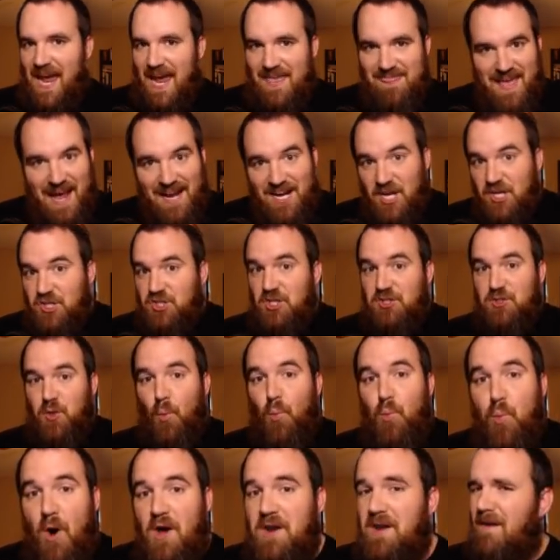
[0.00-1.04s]
And that is just
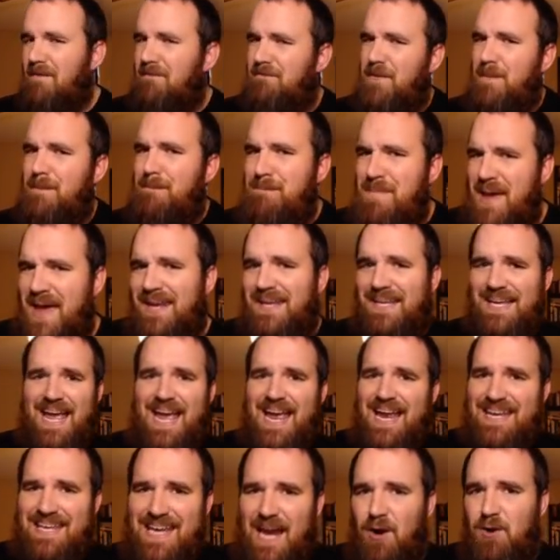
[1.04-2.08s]
one of the many
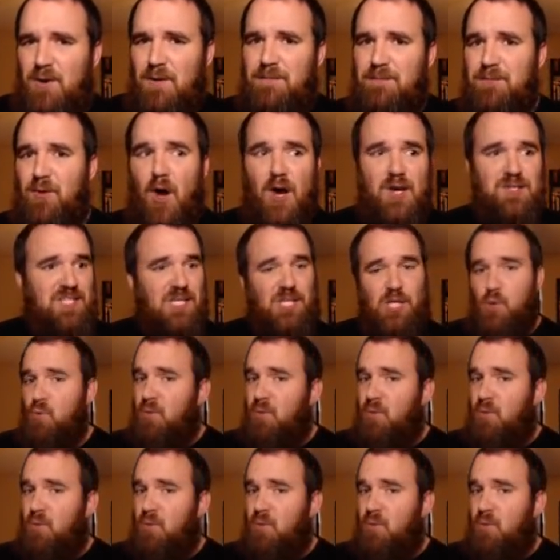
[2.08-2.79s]
narrative flaws that you